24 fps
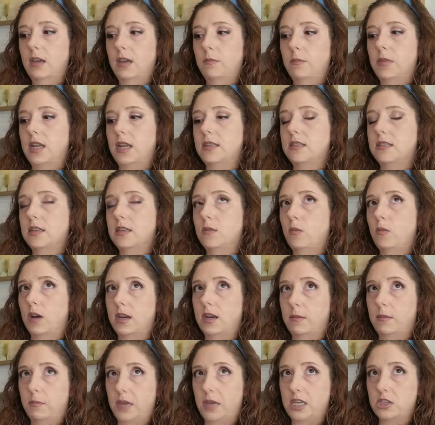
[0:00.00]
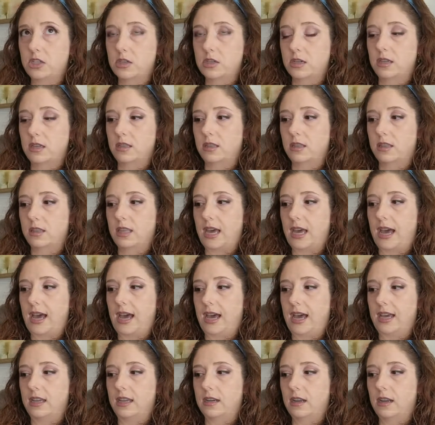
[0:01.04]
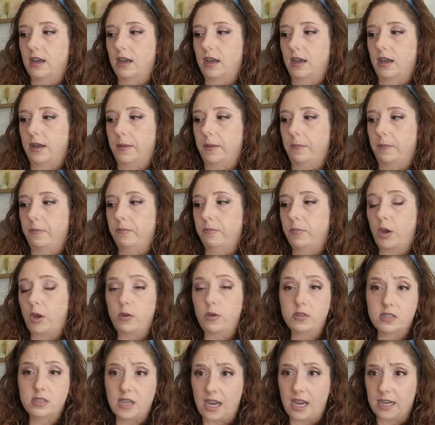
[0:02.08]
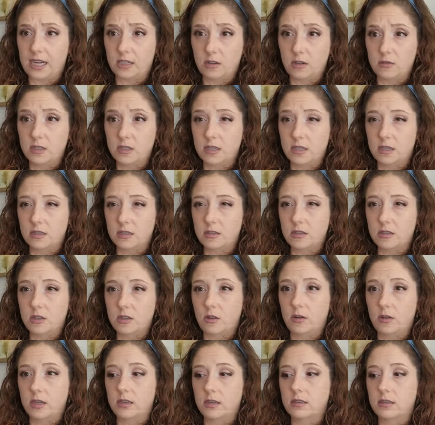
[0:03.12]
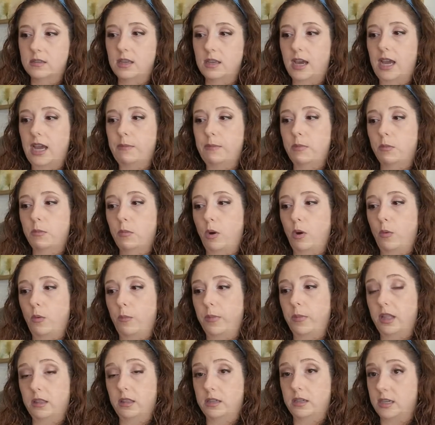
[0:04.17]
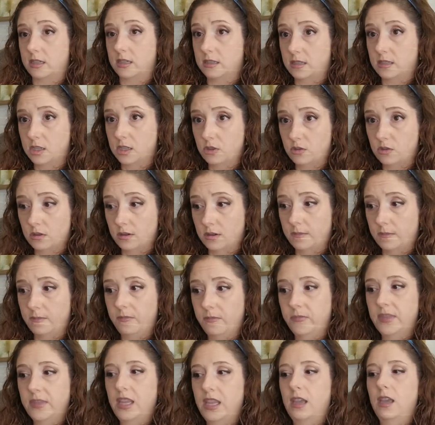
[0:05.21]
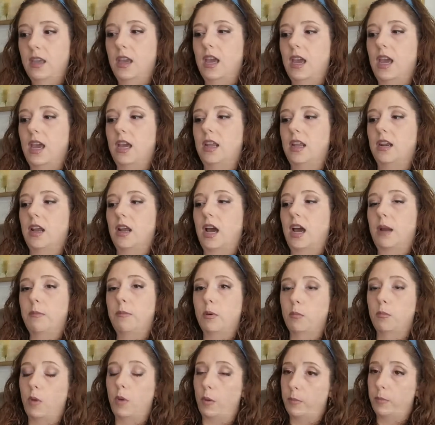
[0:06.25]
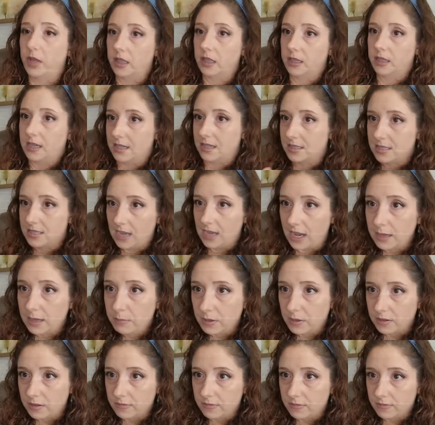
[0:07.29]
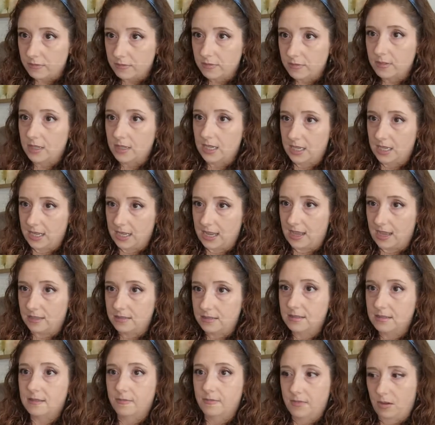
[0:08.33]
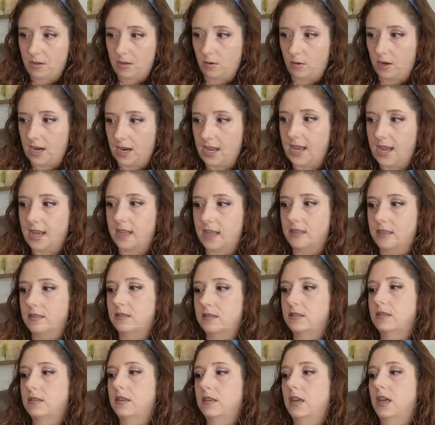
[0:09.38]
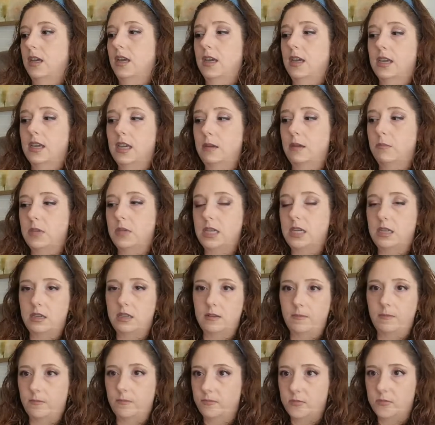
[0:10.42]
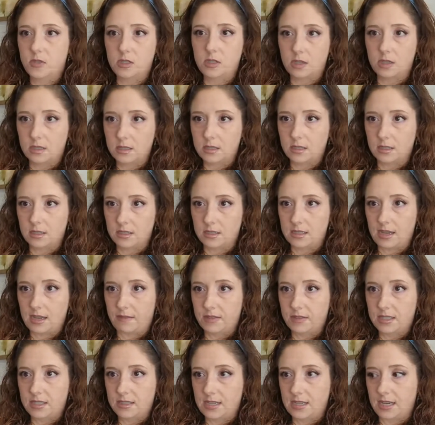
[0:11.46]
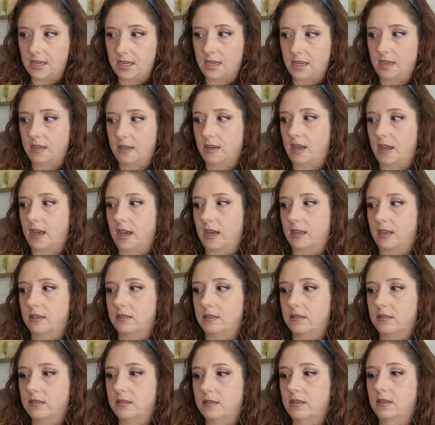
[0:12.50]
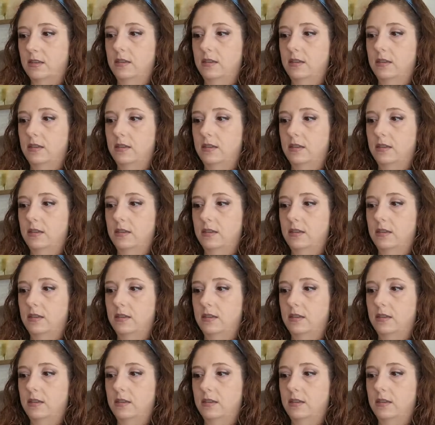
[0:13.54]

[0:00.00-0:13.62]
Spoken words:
But I did want to mention that both diagnoses, known as hypermobility syndrome and hypermobility type of EDS or HEDS, can be just as devastating as